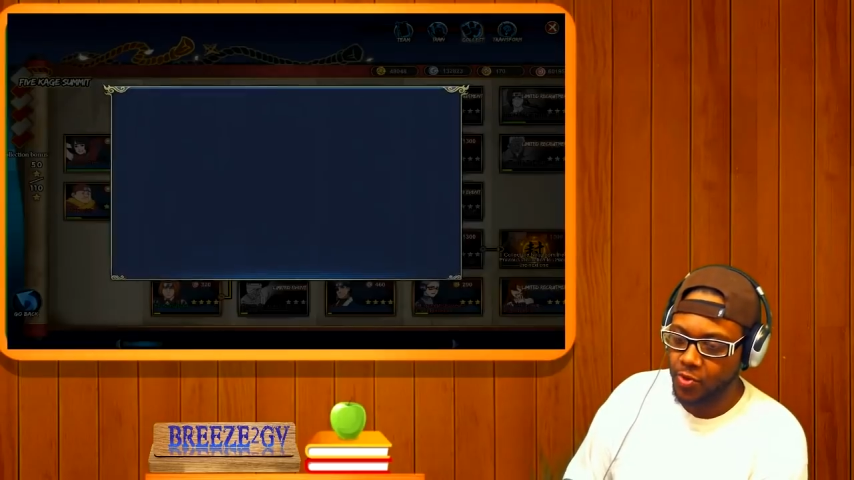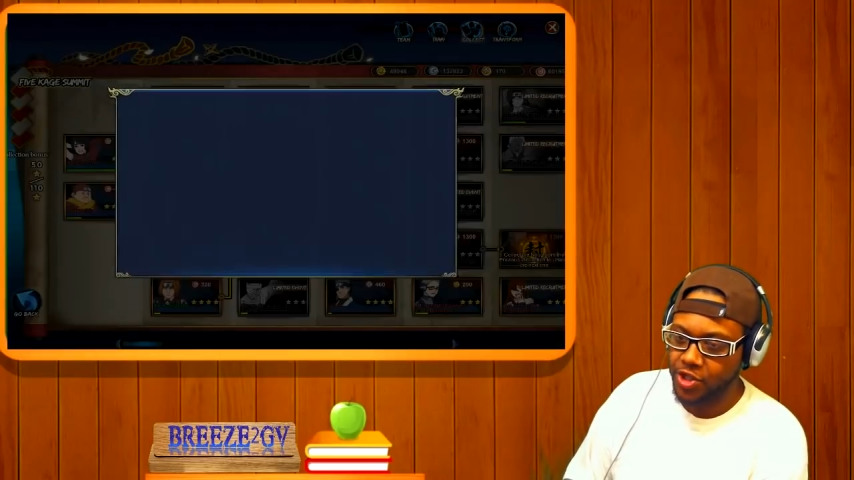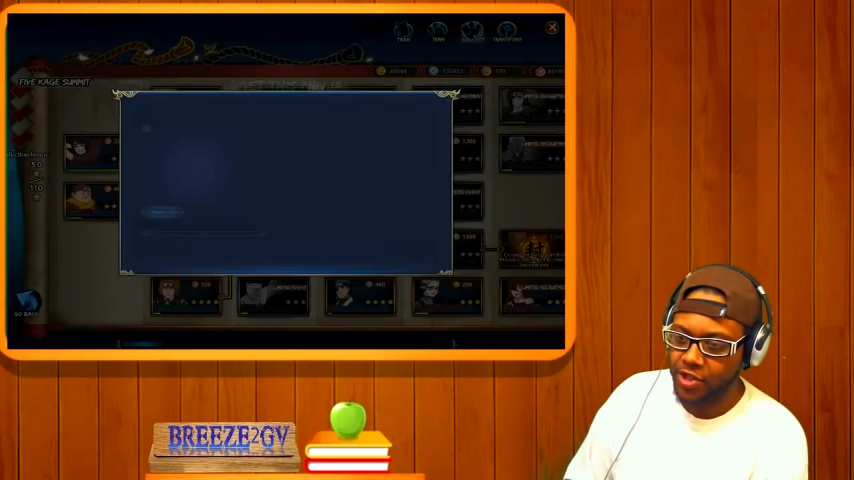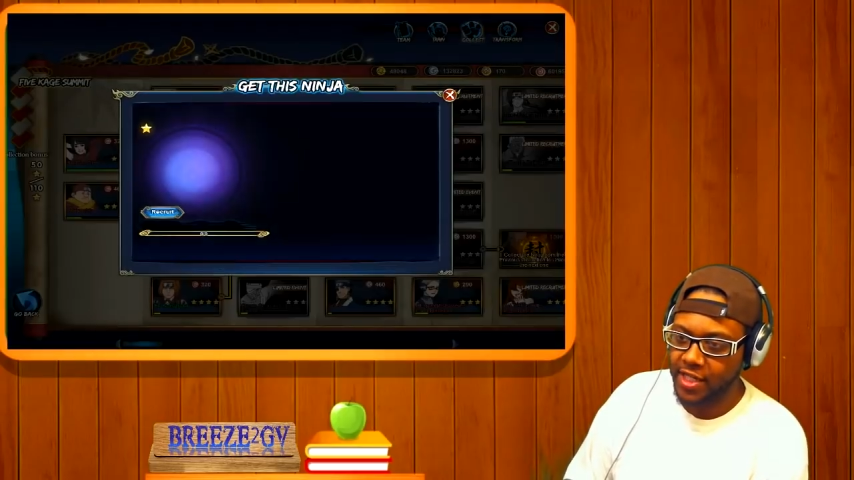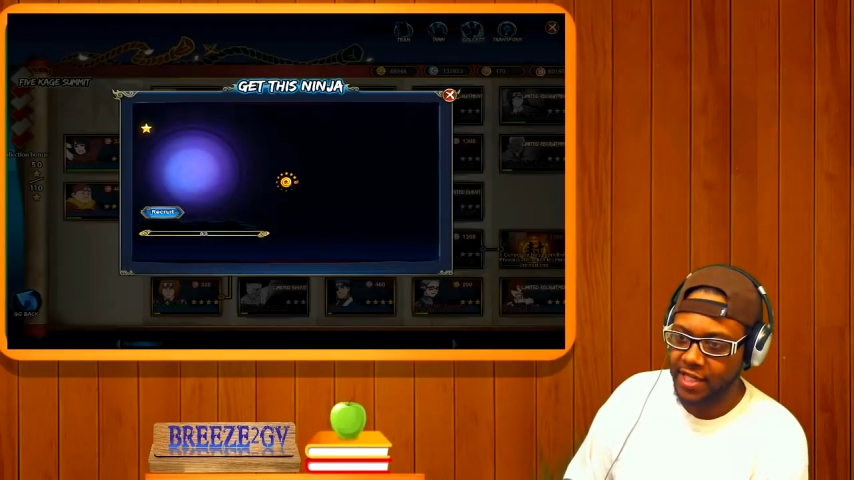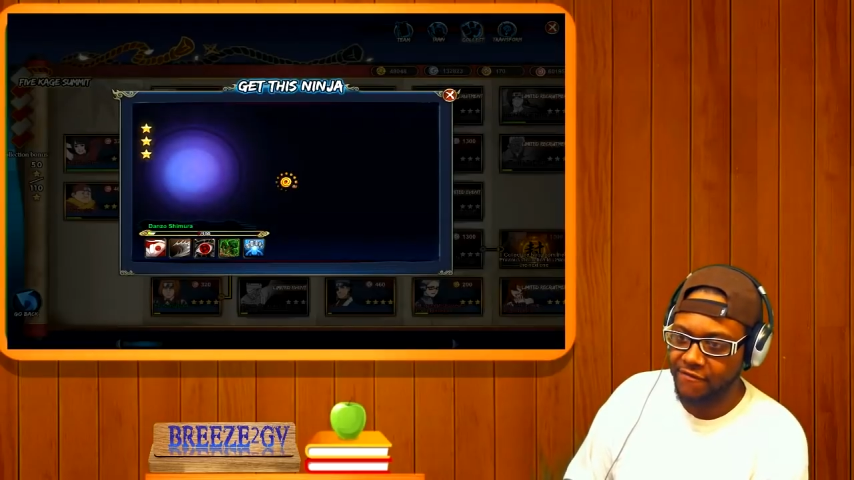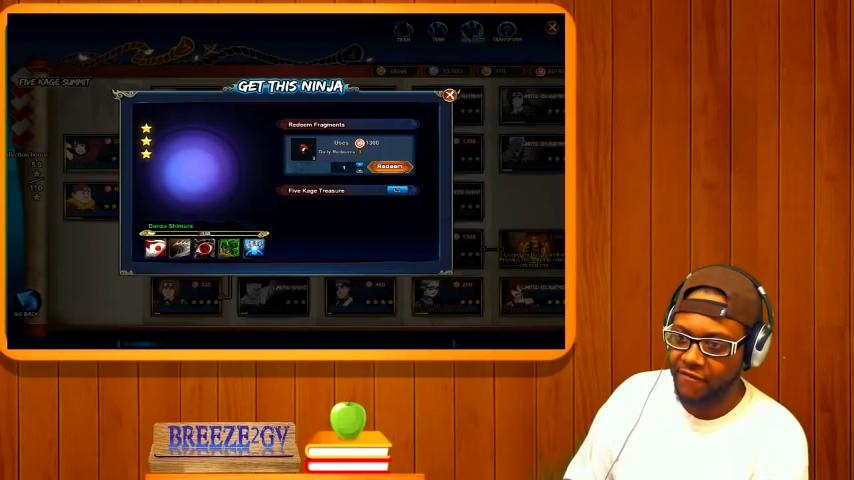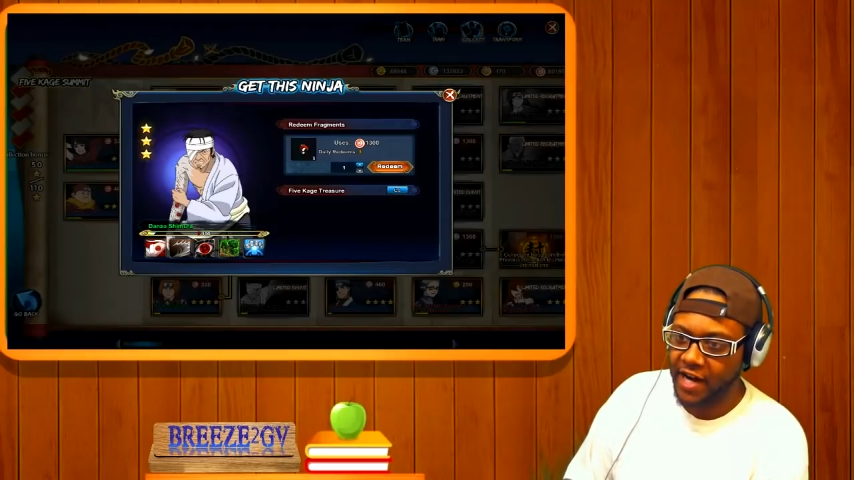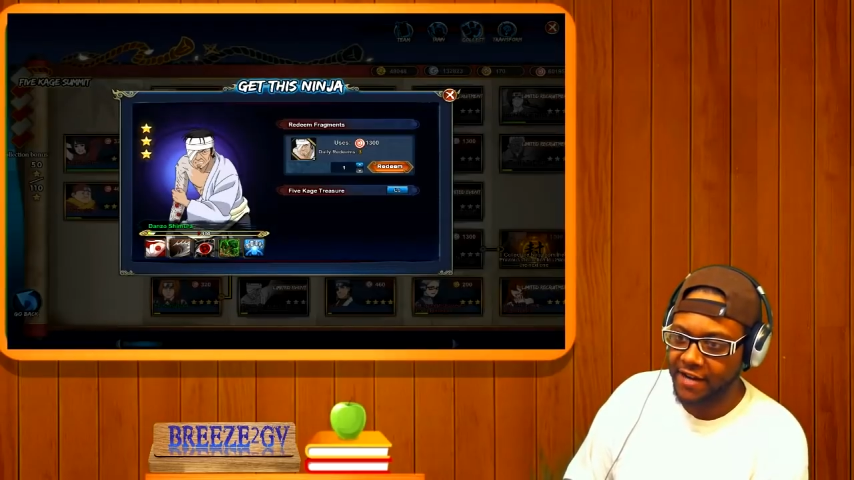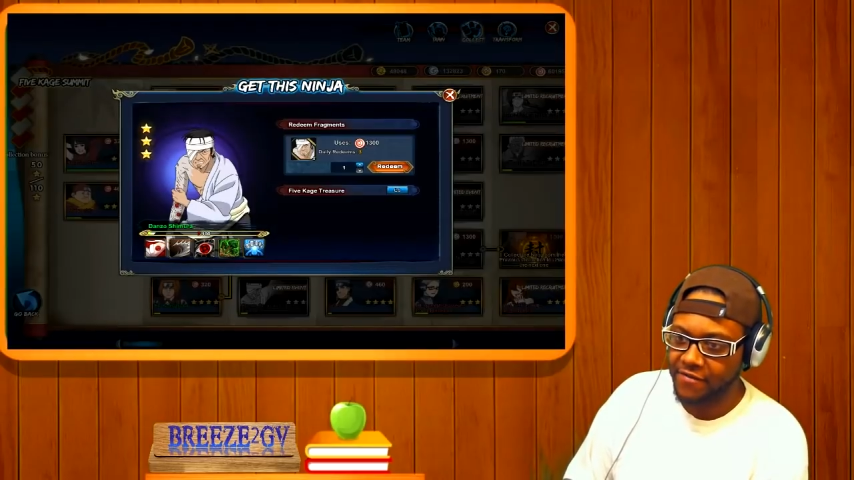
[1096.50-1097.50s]
you can get
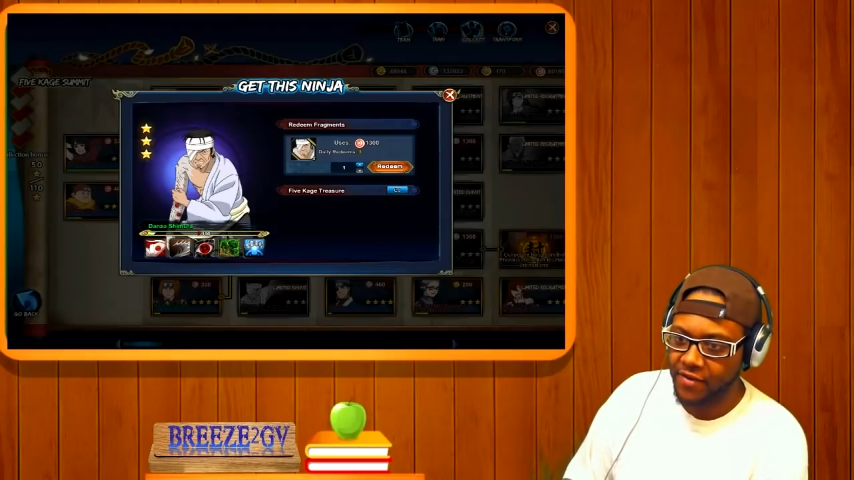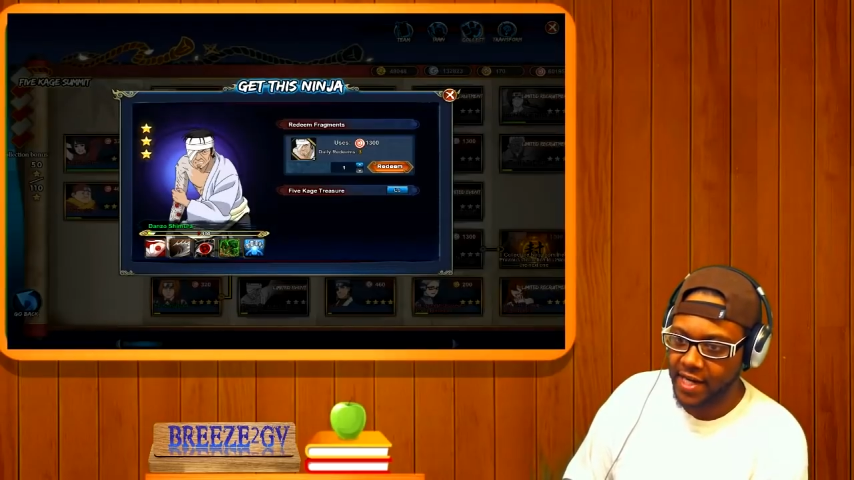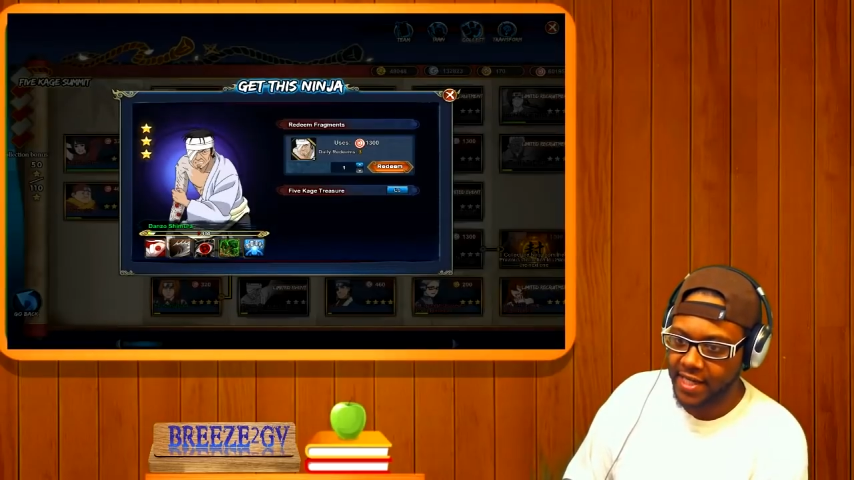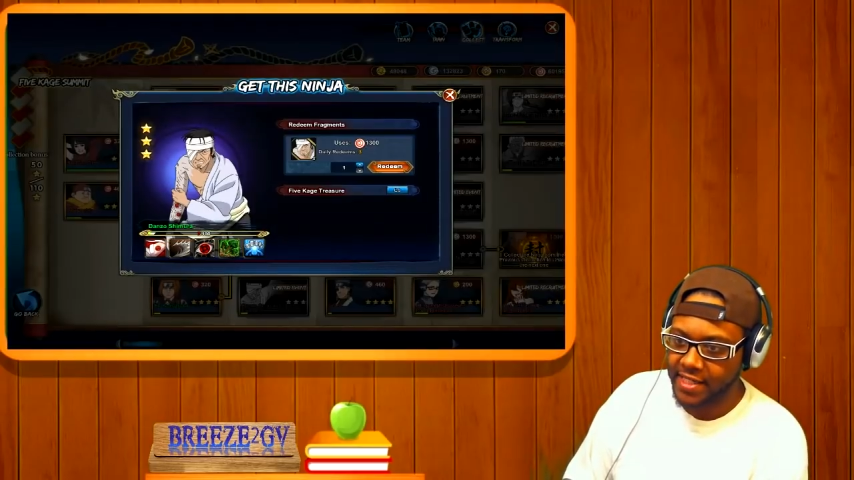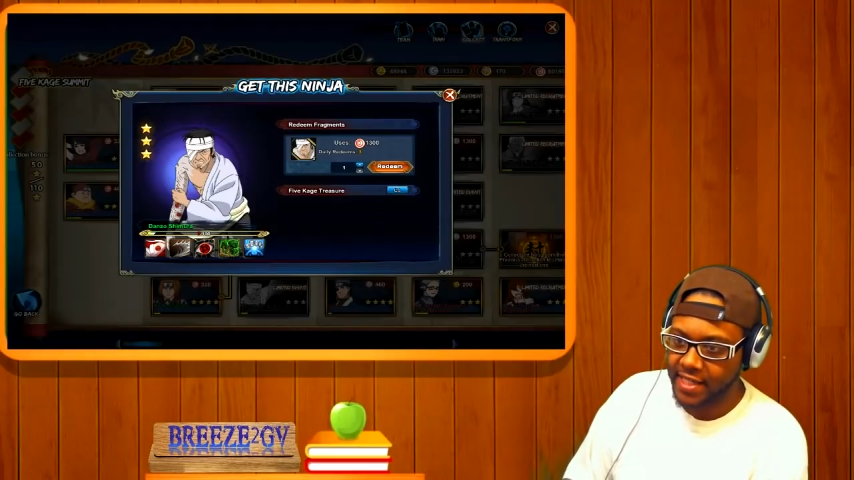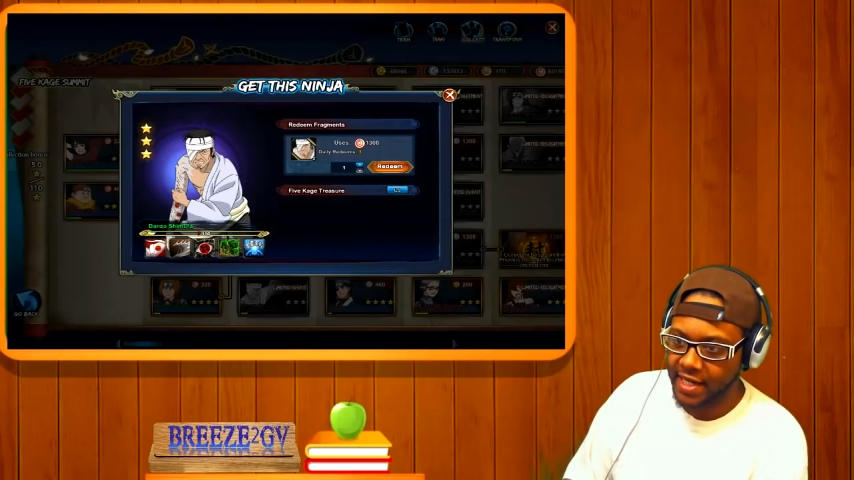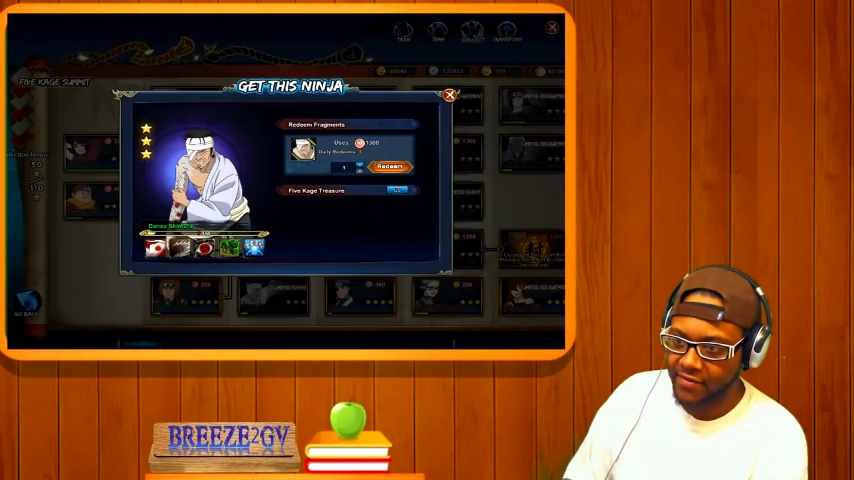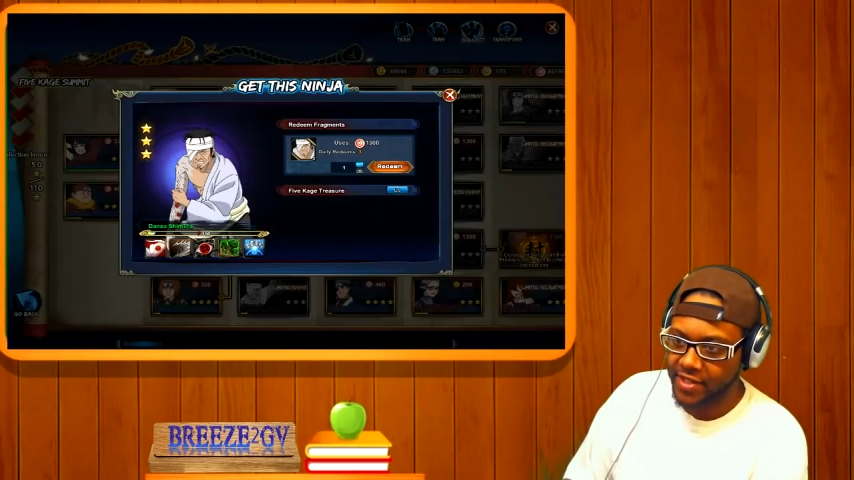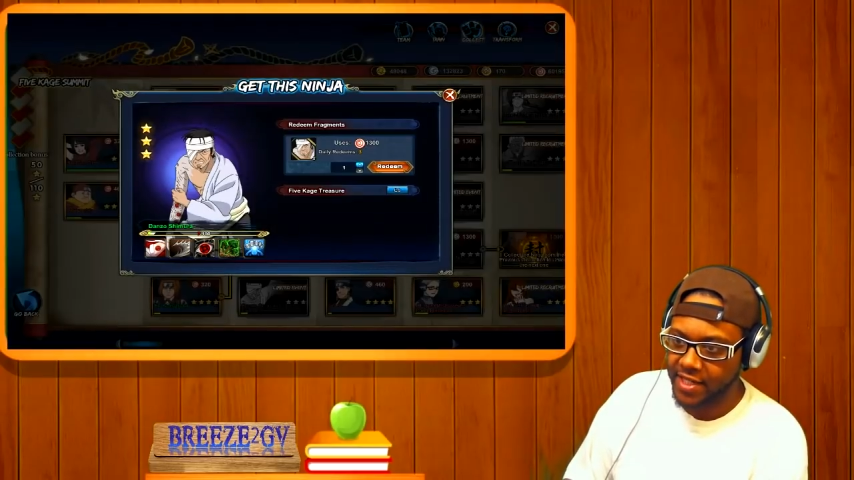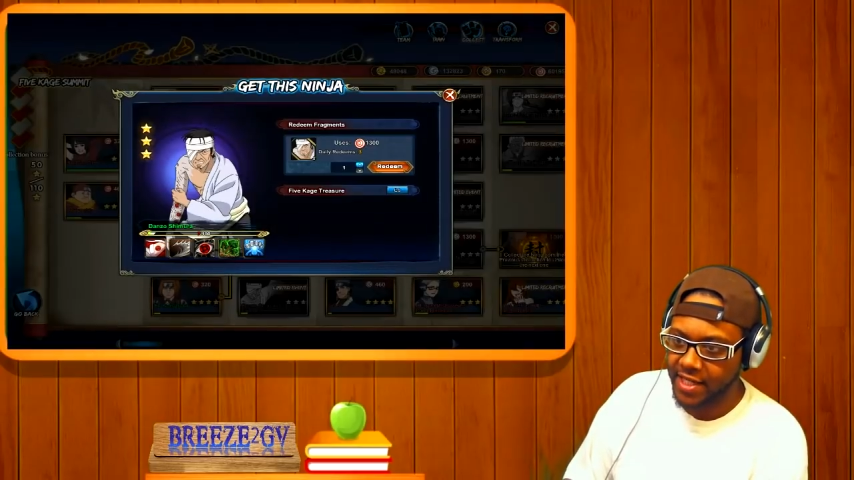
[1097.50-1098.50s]
5 frags
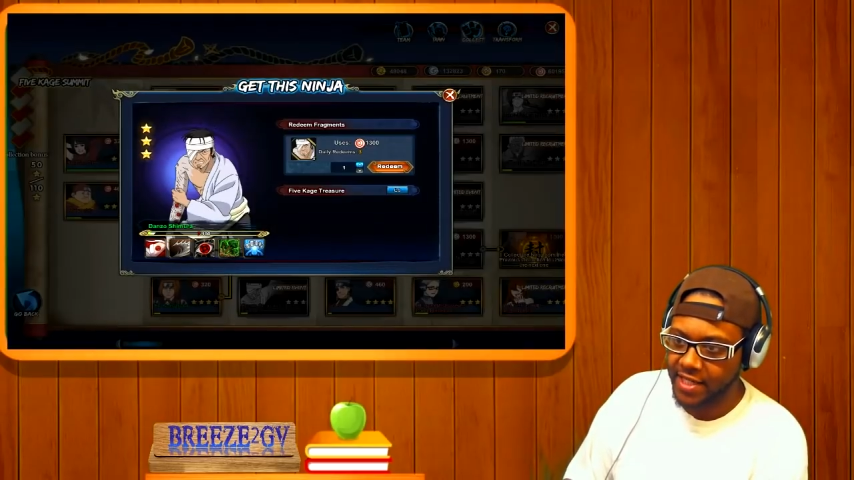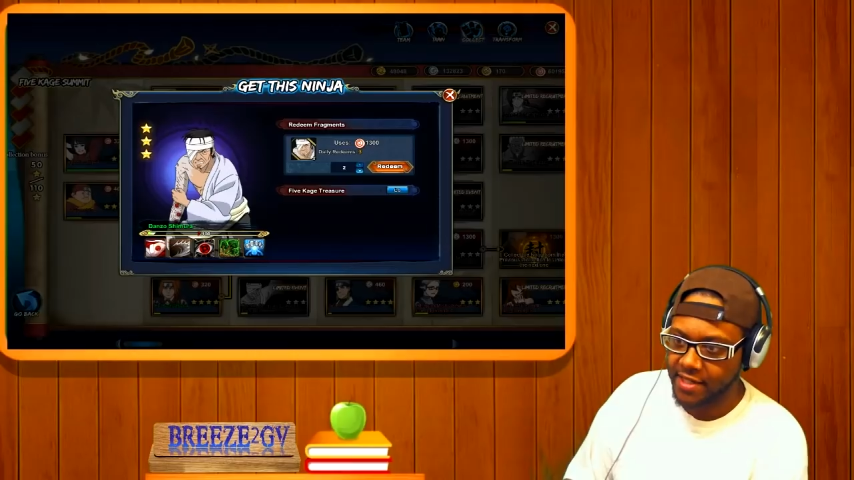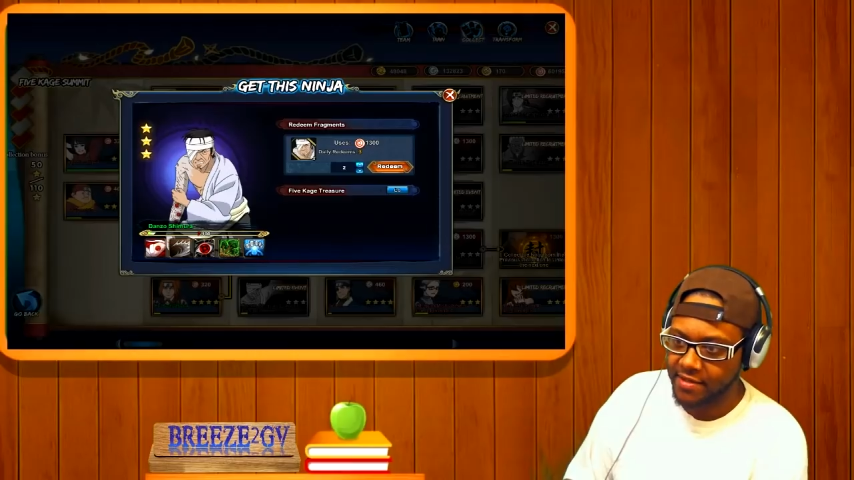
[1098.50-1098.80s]
every day,